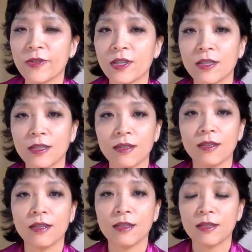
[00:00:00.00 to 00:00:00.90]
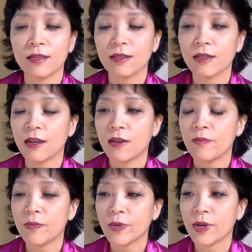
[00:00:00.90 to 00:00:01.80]
It's
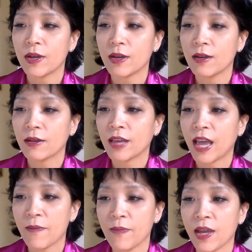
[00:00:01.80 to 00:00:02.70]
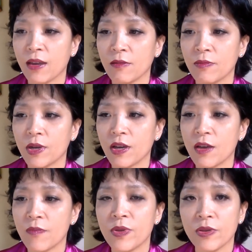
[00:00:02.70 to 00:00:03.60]
a campaign of
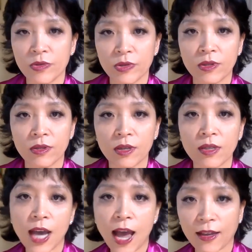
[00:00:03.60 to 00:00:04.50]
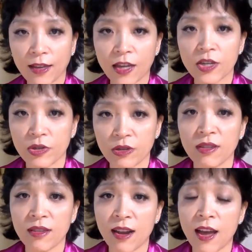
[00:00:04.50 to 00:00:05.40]
abuse attack
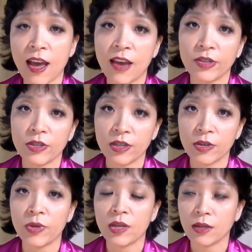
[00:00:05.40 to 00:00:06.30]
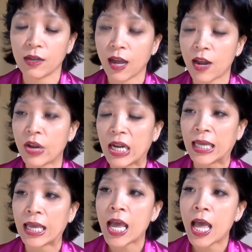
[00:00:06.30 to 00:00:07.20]
actually that I have to deal with
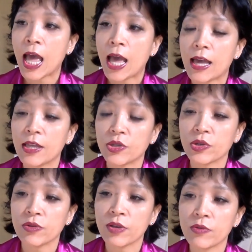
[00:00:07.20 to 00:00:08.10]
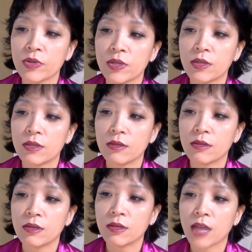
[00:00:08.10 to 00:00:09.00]
currently, and so there was
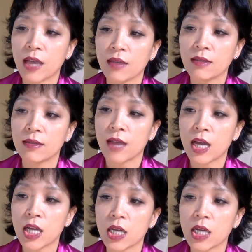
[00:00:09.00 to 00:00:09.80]
days that